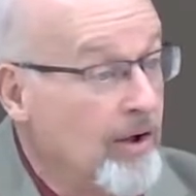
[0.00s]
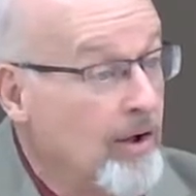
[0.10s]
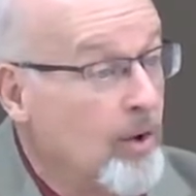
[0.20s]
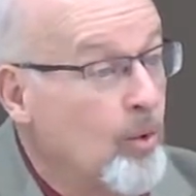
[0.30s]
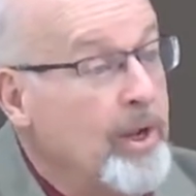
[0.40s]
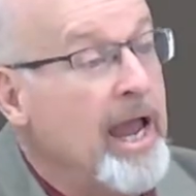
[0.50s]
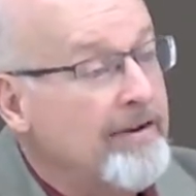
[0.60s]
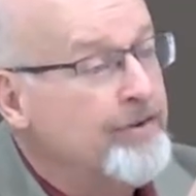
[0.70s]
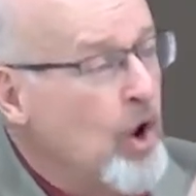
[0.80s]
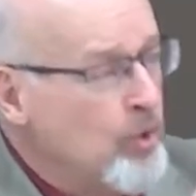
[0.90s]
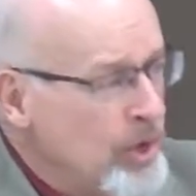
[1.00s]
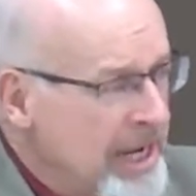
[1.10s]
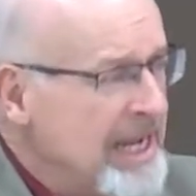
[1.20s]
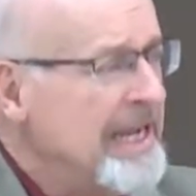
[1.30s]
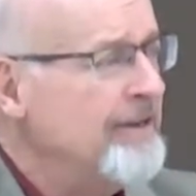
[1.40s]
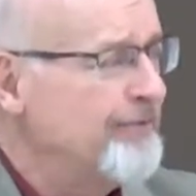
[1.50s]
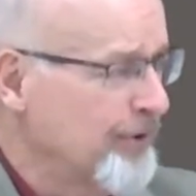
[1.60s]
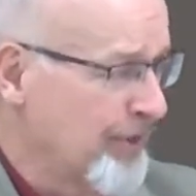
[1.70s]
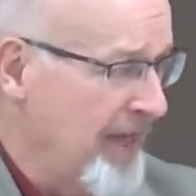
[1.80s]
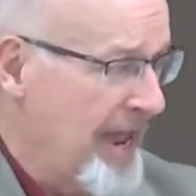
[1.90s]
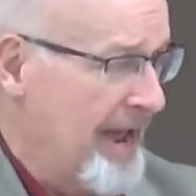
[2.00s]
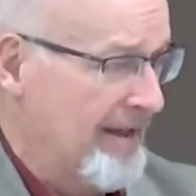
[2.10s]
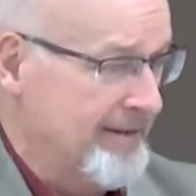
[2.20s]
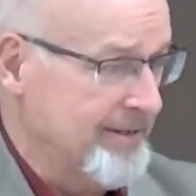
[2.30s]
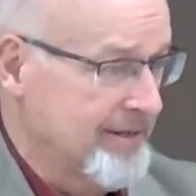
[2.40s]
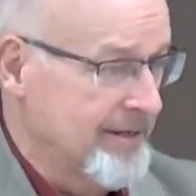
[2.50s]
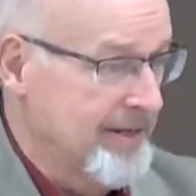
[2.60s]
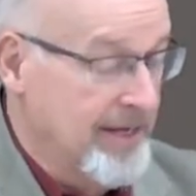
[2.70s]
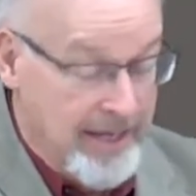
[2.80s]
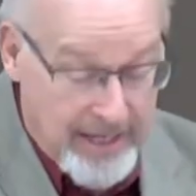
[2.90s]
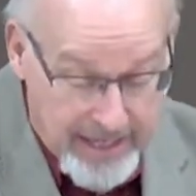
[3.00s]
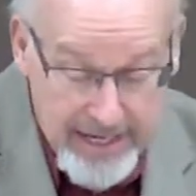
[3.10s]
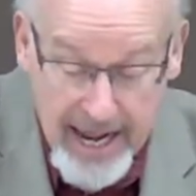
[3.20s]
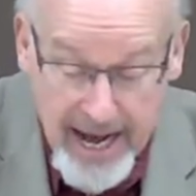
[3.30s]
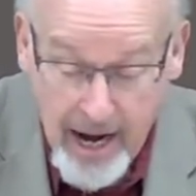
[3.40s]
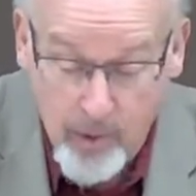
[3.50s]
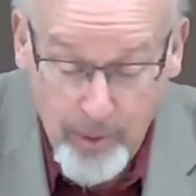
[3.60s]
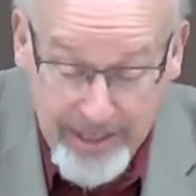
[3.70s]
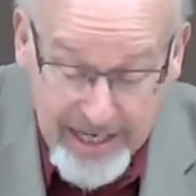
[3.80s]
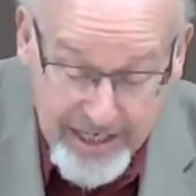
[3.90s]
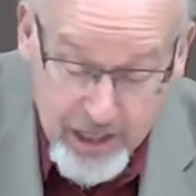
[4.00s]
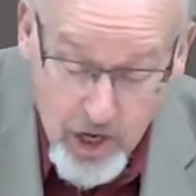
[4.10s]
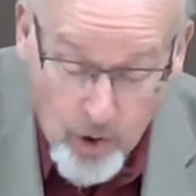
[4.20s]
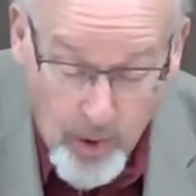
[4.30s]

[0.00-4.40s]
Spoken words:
we have no need for that. Now, we need to go a